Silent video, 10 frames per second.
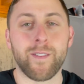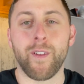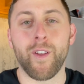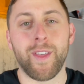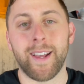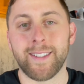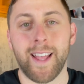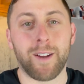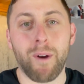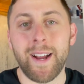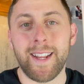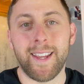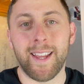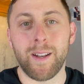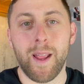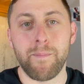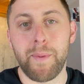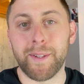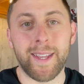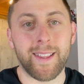of other things like writing and
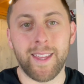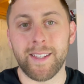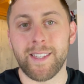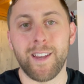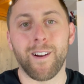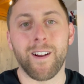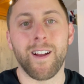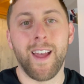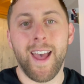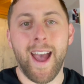building things here